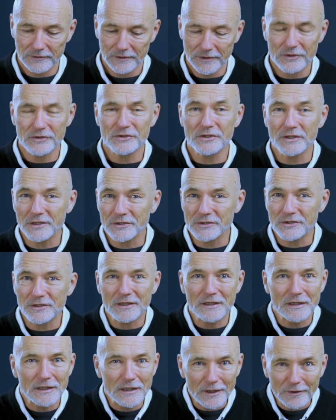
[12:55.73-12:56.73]
You see, it's a
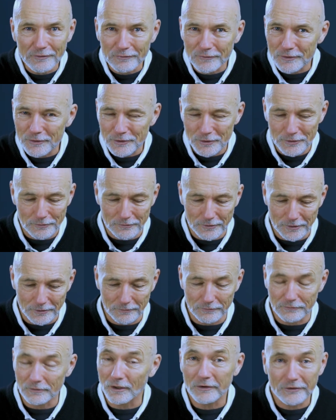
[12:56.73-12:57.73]
gift to you,
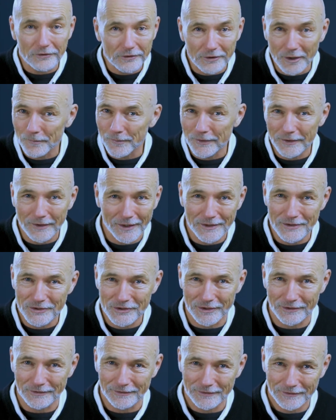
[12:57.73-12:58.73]
not an
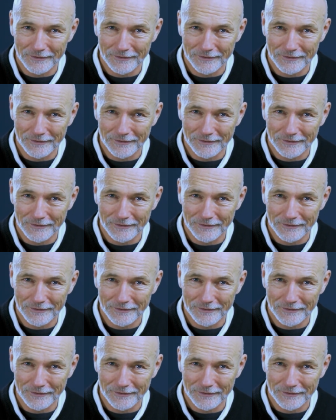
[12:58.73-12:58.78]
obligation.